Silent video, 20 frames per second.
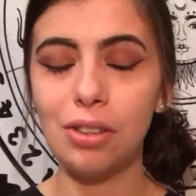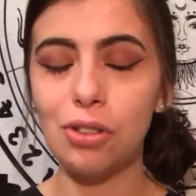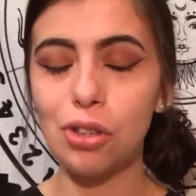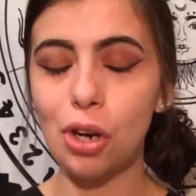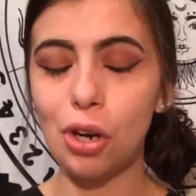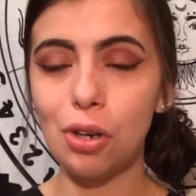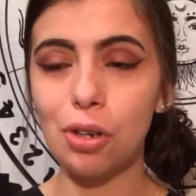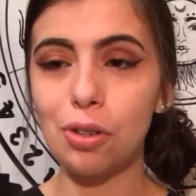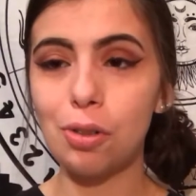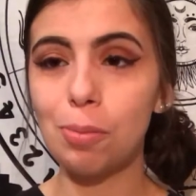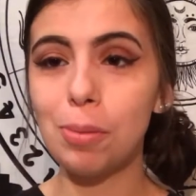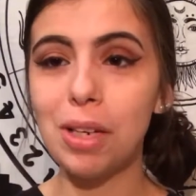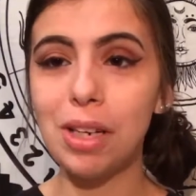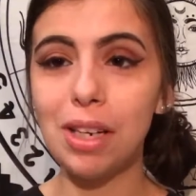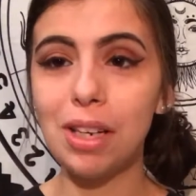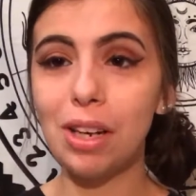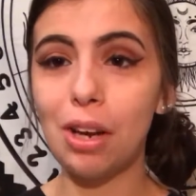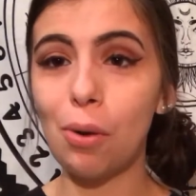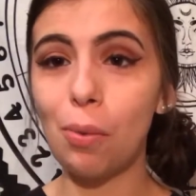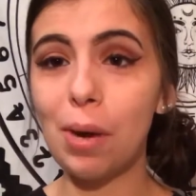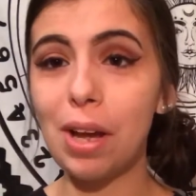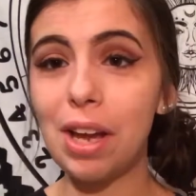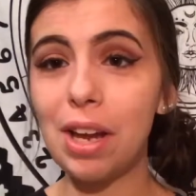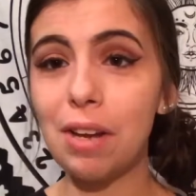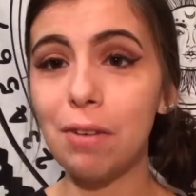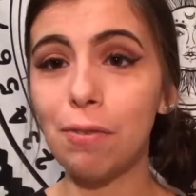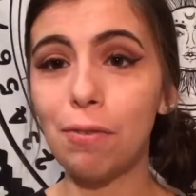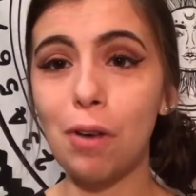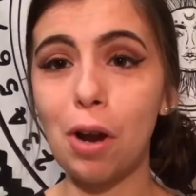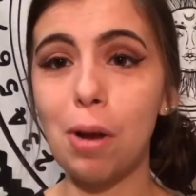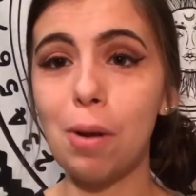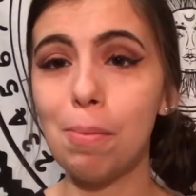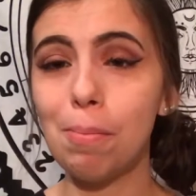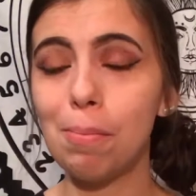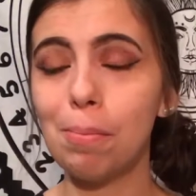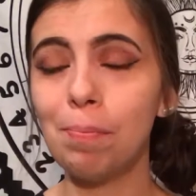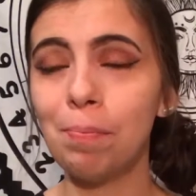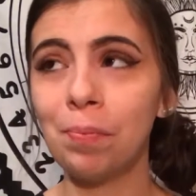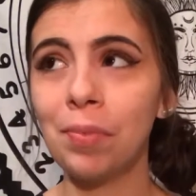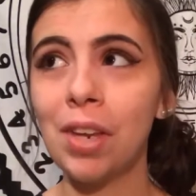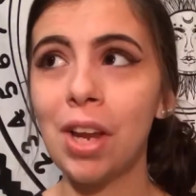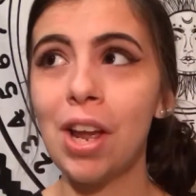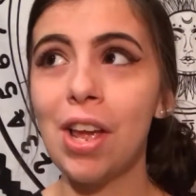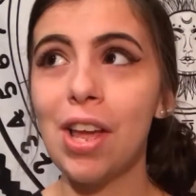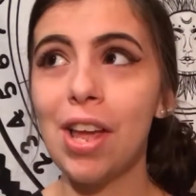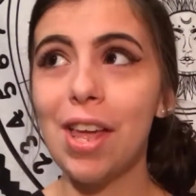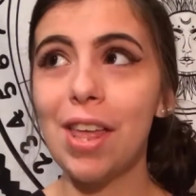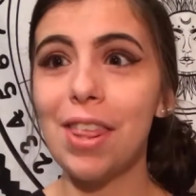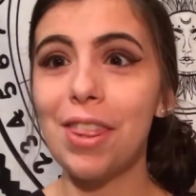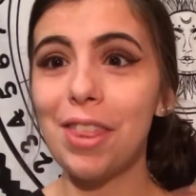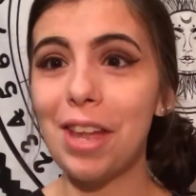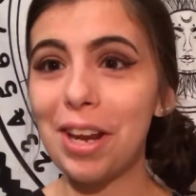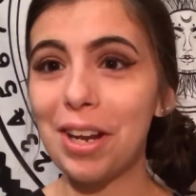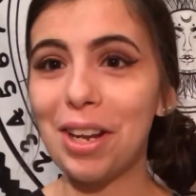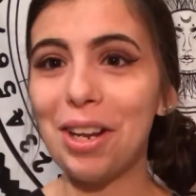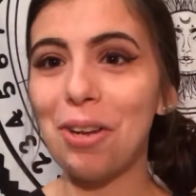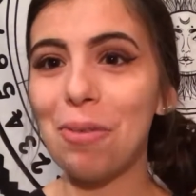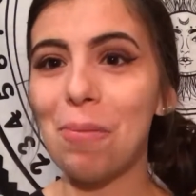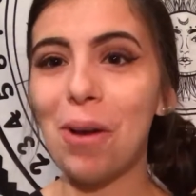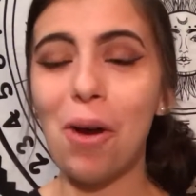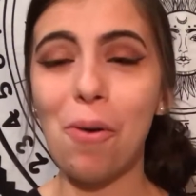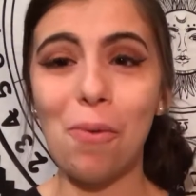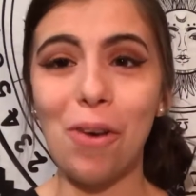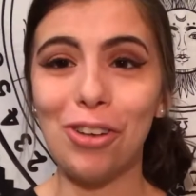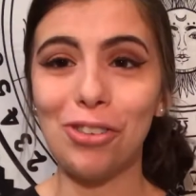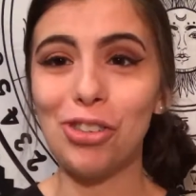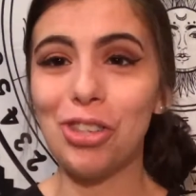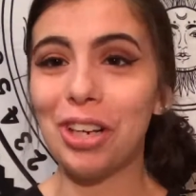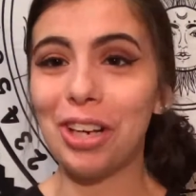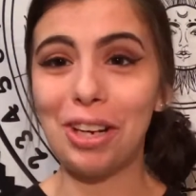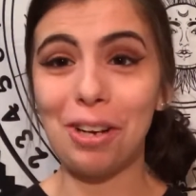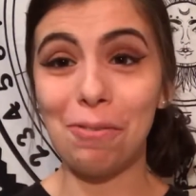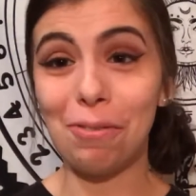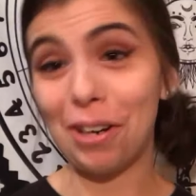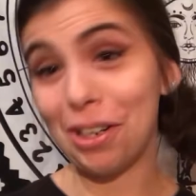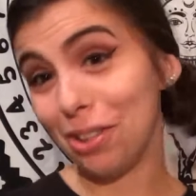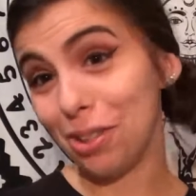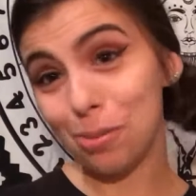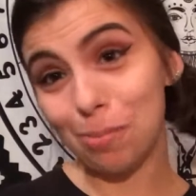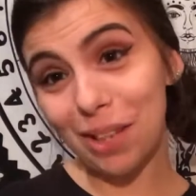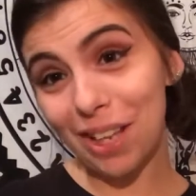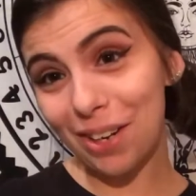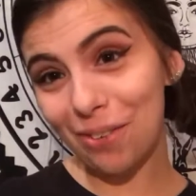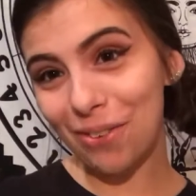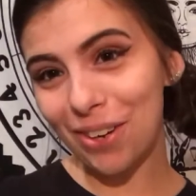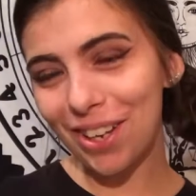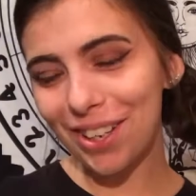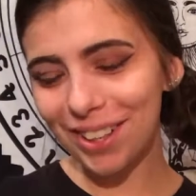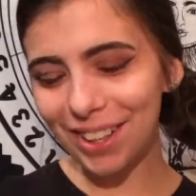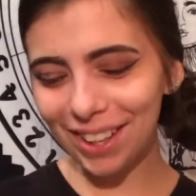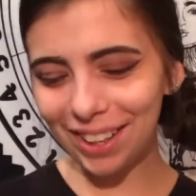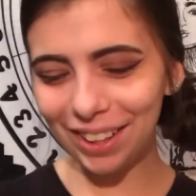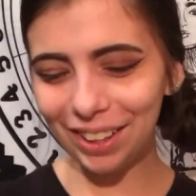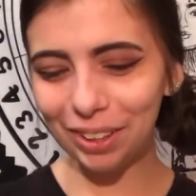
turned me away from thinking about watching any friends play one.